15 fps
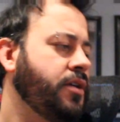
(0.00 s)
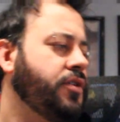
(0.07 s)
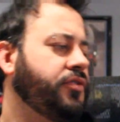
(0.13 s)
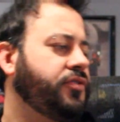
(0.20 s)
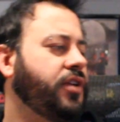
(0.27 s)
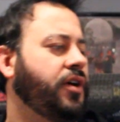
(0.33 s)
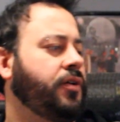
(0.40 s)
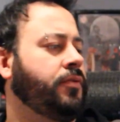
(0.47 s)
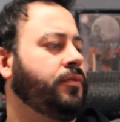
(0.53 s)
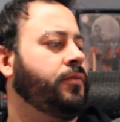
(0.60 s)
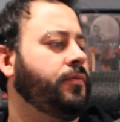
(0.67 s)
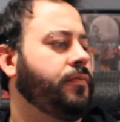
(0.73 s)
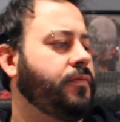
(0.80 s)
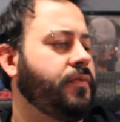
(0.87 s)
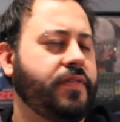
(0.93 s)
So
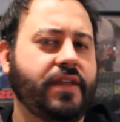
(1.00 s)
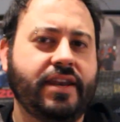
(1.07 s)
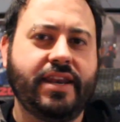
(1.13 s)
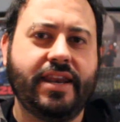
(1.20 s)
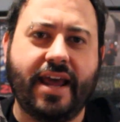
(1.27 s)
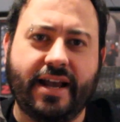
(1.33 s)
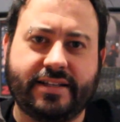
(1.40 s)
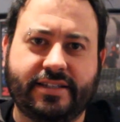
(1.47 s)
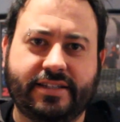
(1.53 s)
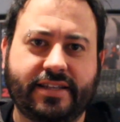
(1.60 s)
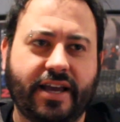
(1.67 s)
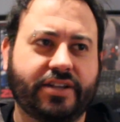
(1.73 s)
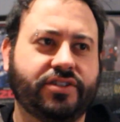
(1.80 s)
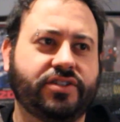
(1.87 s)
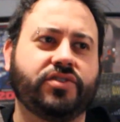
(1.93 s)
the next
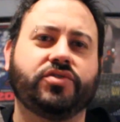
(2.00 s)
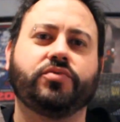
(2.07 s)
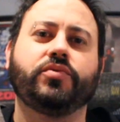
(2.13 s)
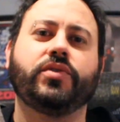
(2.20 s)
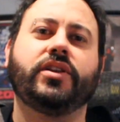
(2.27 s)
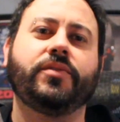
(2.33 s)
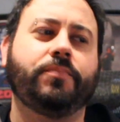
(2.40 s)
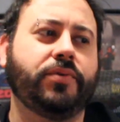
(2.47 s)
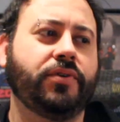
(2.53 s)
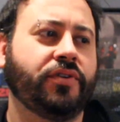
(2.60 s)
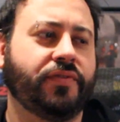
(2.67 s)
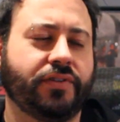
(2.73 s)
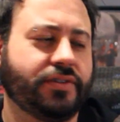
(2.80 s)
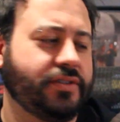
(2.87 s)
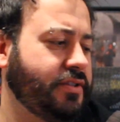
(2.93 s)
section is really
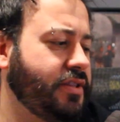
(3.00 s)
beautiful.